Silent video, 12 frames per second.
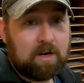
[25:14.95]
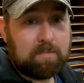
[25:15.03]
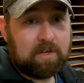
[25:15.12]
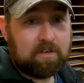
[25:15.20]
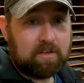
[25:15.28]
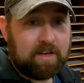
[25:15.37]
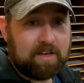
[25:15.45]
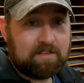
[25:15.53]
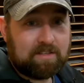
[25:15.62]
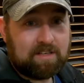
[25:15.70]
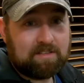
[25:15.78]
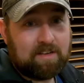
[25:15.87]
But you guys
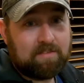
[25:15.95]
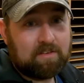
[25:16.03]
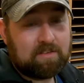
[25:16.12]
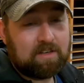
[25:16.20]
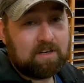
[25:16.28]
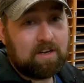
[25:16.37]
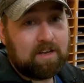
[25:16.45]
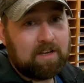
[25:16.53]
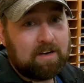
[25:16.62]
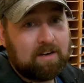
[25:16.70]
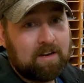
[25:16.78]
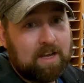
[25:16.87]
stay safe out there,
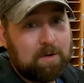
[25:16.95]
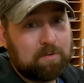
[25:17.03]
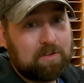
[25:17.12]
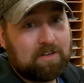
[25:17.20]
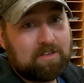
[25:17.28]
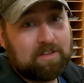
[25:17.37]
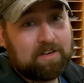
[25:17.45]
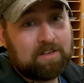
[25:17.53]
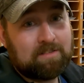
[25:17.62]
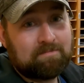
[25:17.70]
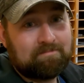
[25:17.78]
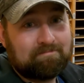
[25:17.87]
and I will talk to you later.
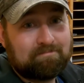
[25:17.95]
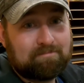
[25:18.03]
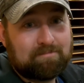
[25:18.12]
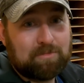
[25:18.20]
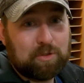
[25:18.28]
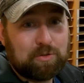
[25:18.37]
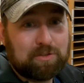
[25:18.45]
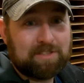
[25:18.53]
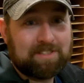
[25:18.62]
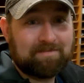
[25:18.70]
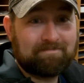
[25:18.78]
Deuces.